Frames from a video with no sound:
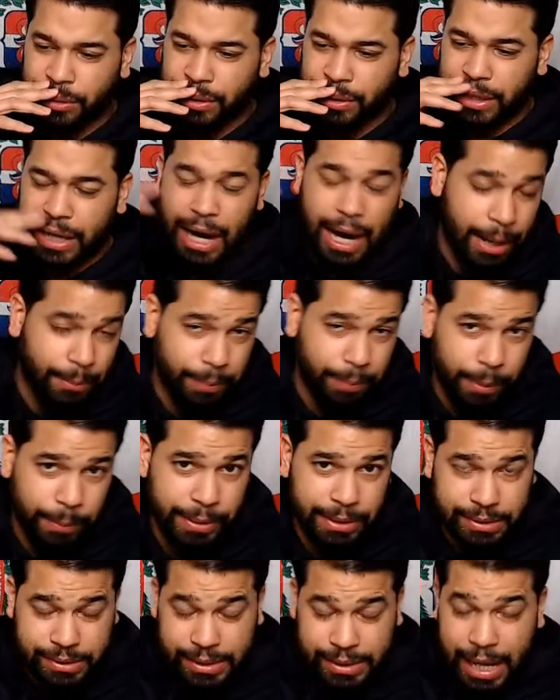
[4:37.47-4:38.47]

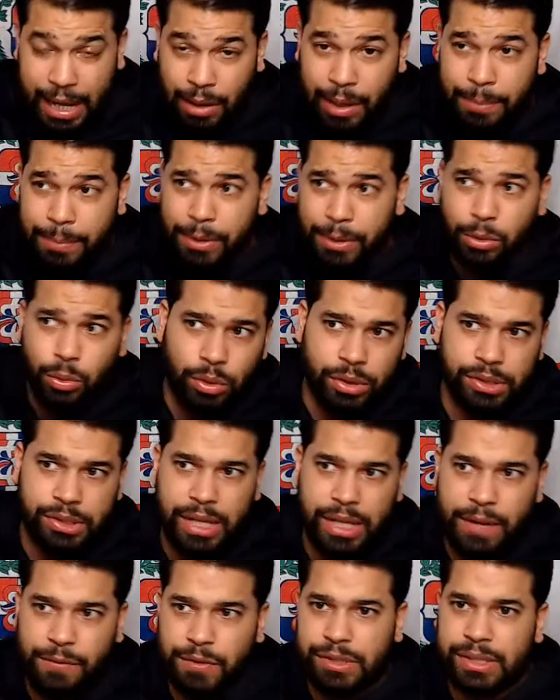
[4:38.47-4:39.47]
compliments. Now let me do the
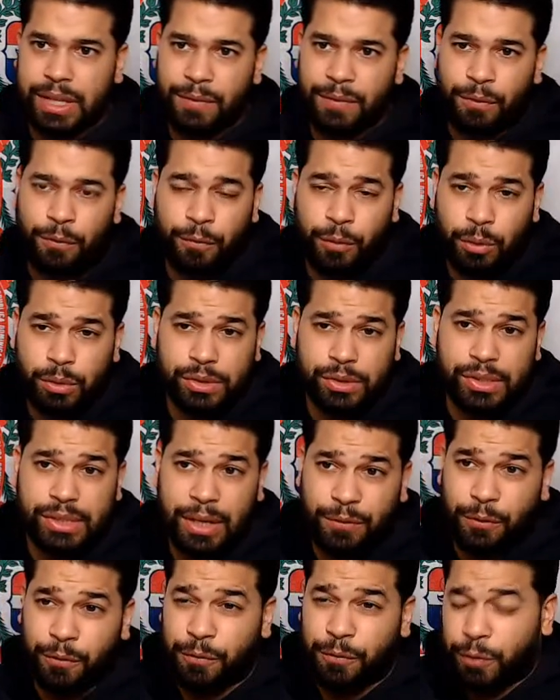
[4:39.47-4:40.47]
same for Stephen Fulton.
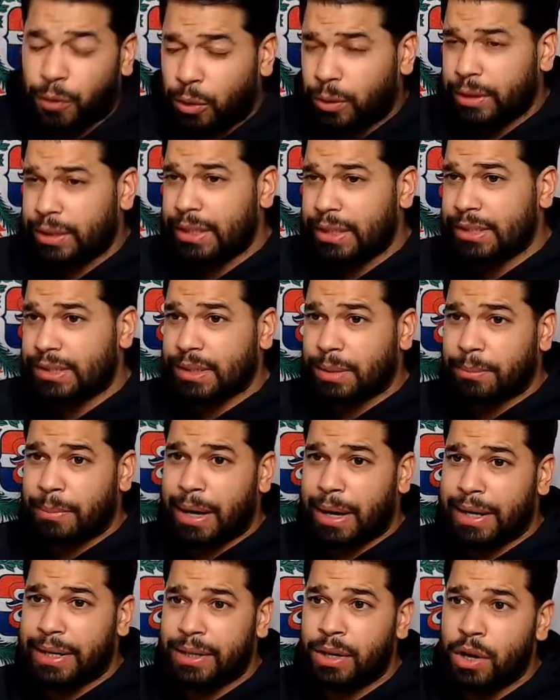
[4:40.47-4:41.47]
Stephen Fulton is
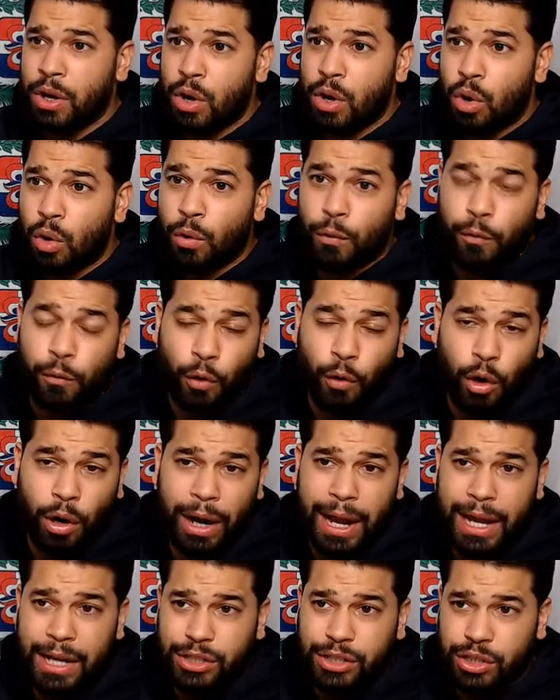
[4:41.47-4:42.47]
somebody who fought
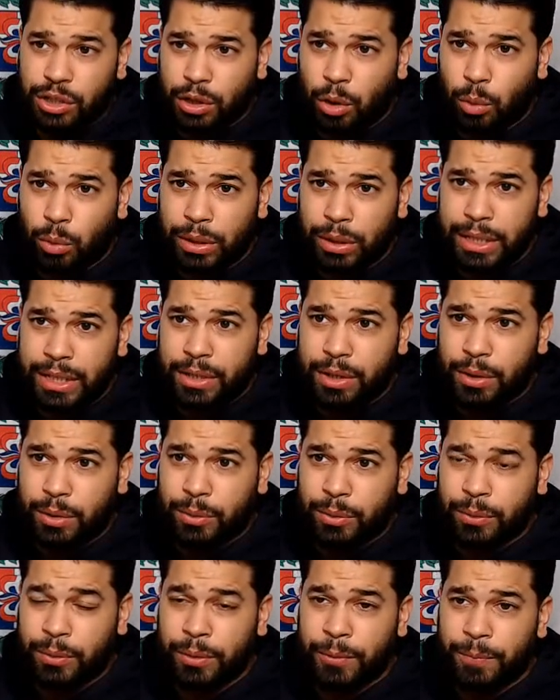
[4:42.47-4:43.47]
Angelo
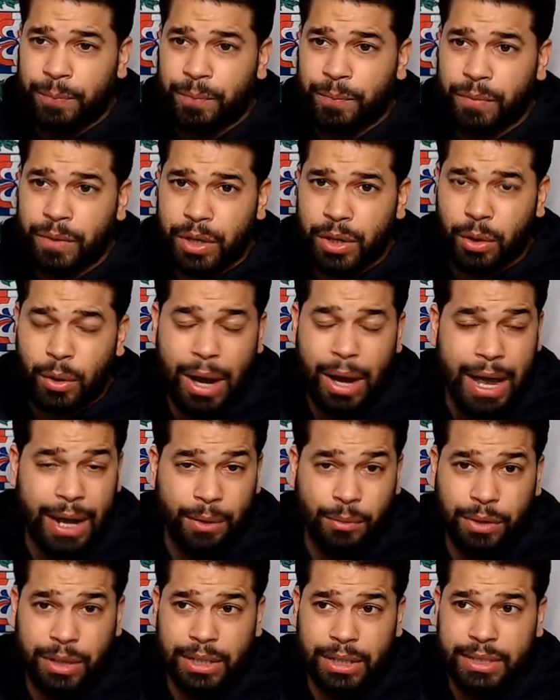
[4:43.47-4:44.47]
Leo, had a
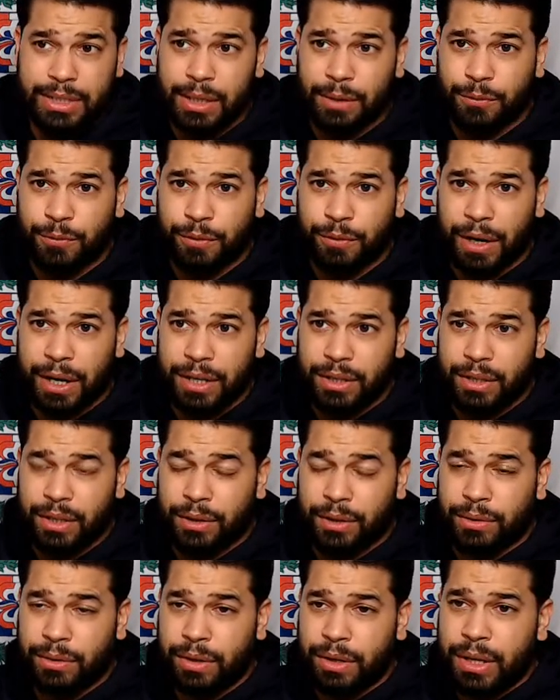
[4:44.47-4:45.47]
really tough fight,
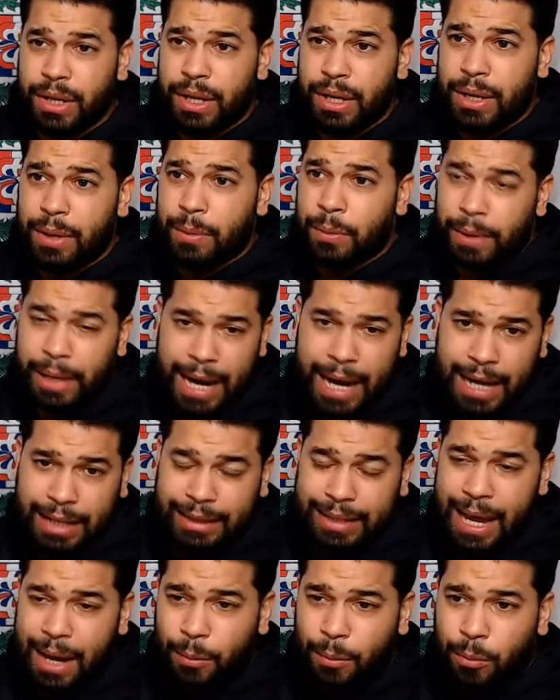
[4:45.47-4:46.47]
got
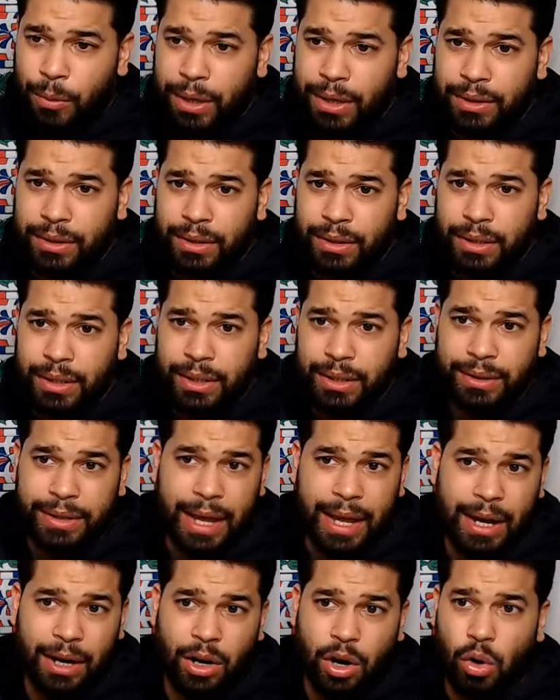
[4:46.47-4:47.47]
that win.
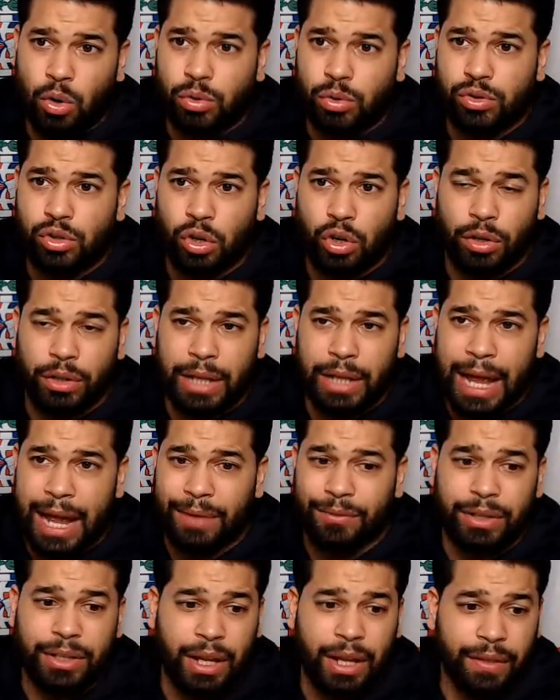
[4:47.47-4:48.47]
Then goes on to
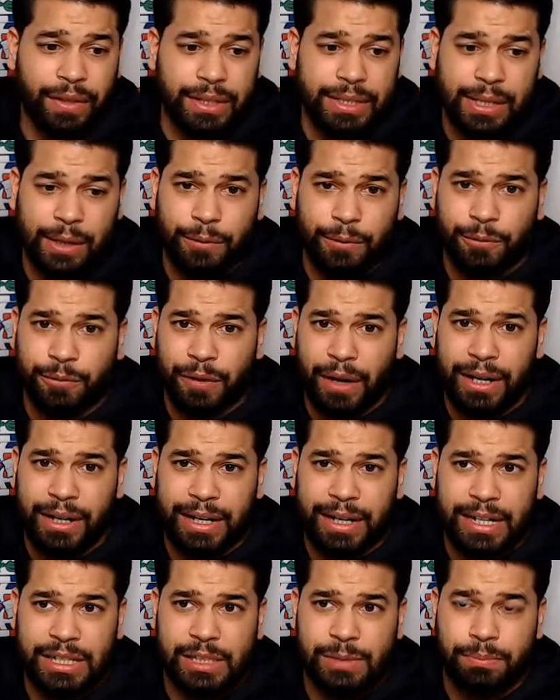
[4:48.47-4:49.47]
have another tough fight
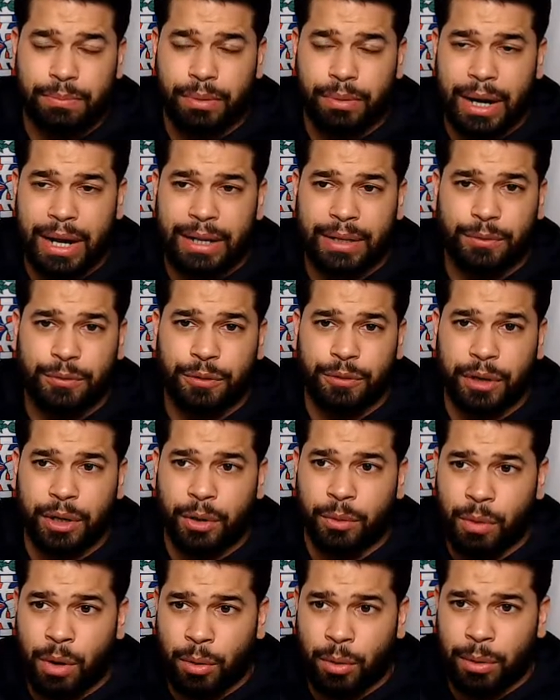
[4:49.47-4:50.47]
against Brandon
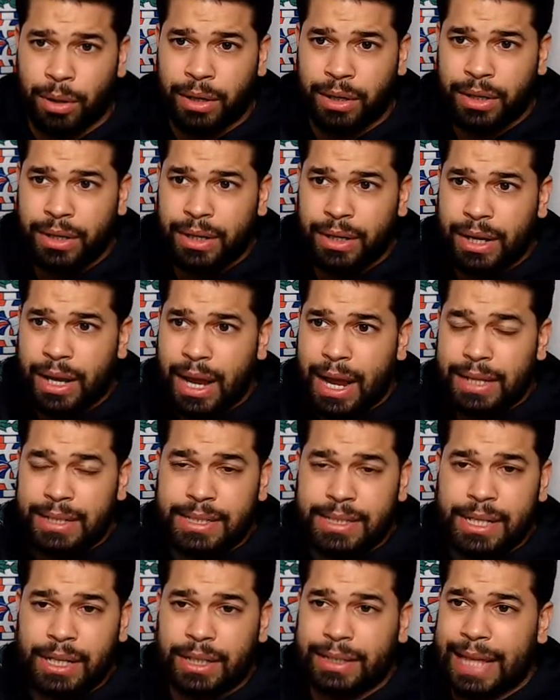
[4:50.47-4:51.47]
Figueroa and
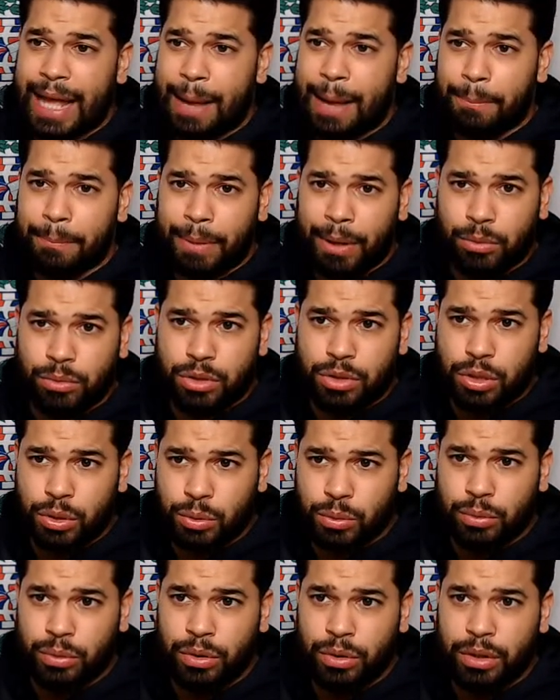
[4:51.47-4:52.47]
took that belt too.